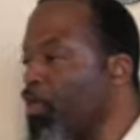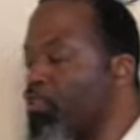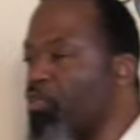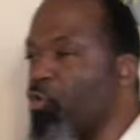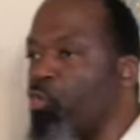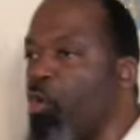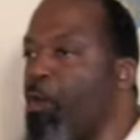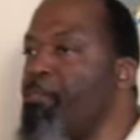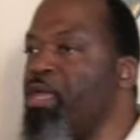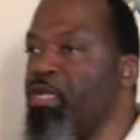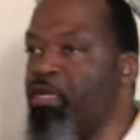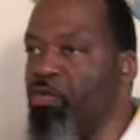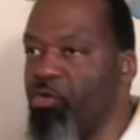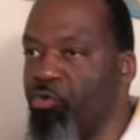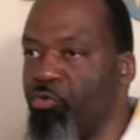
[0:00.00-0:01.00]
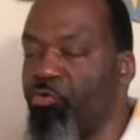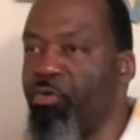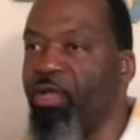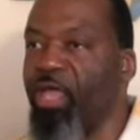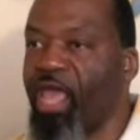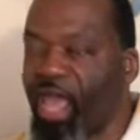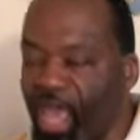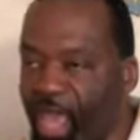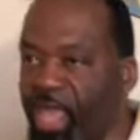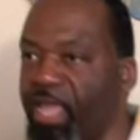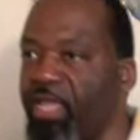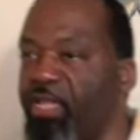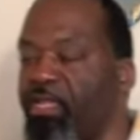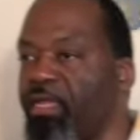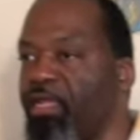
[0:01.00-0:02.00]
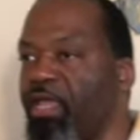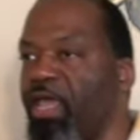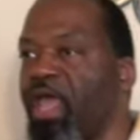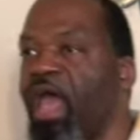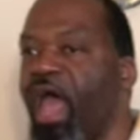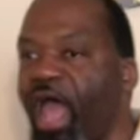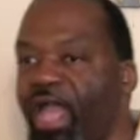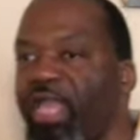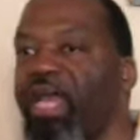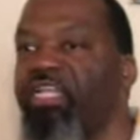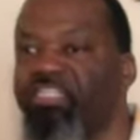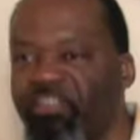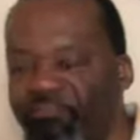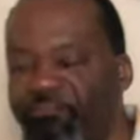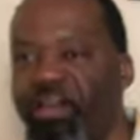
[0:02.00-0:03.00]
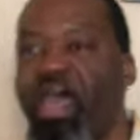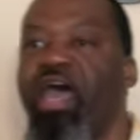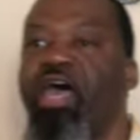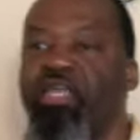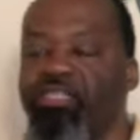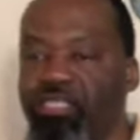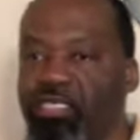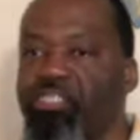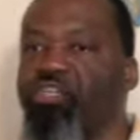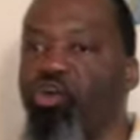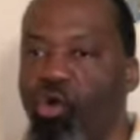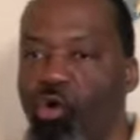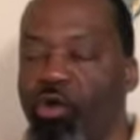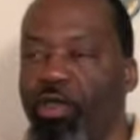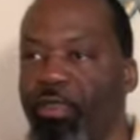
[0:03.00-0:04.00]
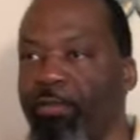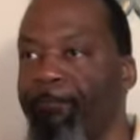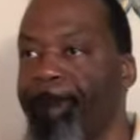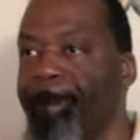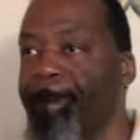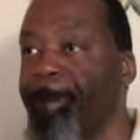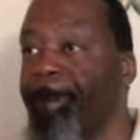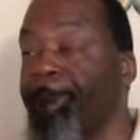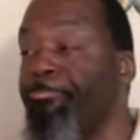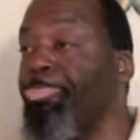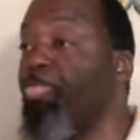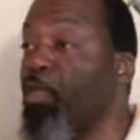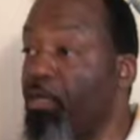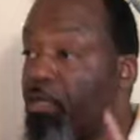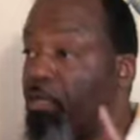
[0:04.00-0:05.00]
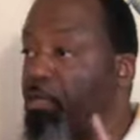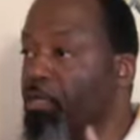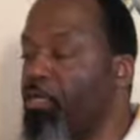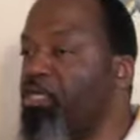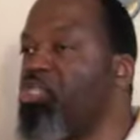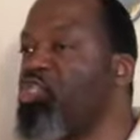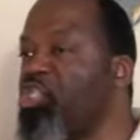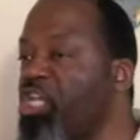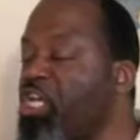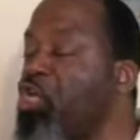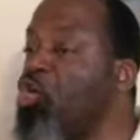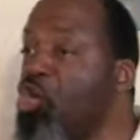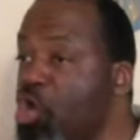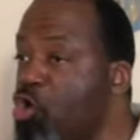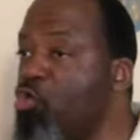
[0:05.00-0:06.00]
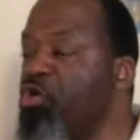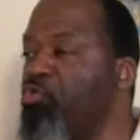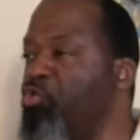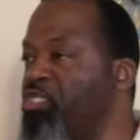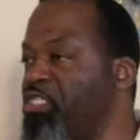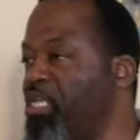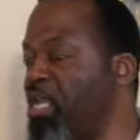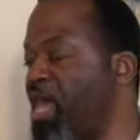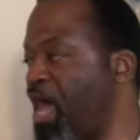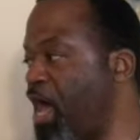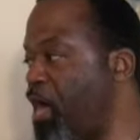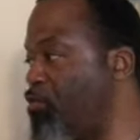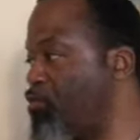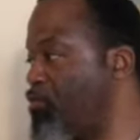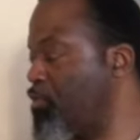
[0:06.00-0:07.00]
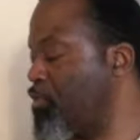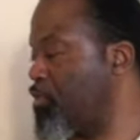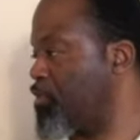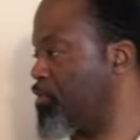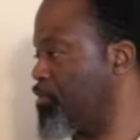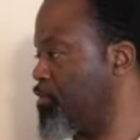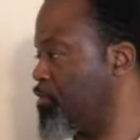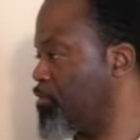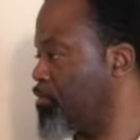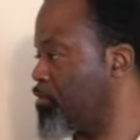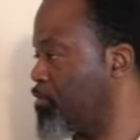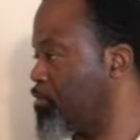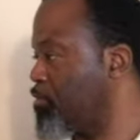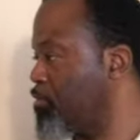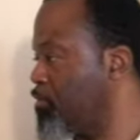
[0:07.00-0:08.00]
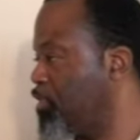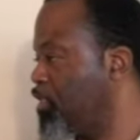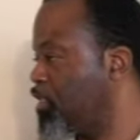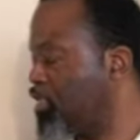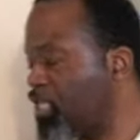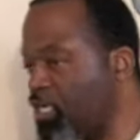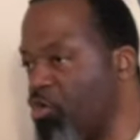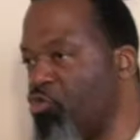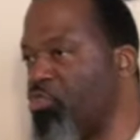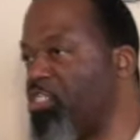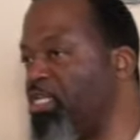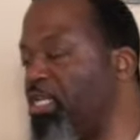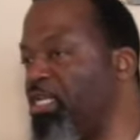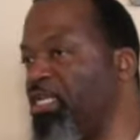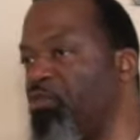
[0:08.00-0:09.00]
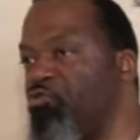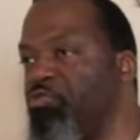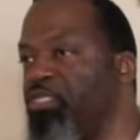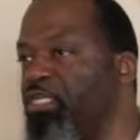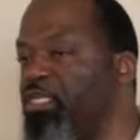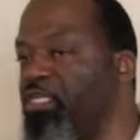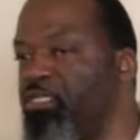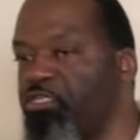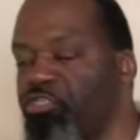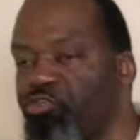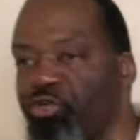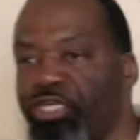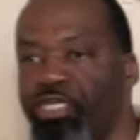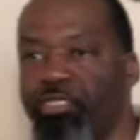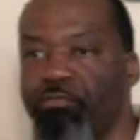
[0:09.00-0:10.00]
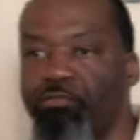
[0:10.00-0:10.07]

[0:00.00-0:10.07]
The woman knew, hey, I got to find this coin. She knew it was in the house. She knew she didn't lose it in the street.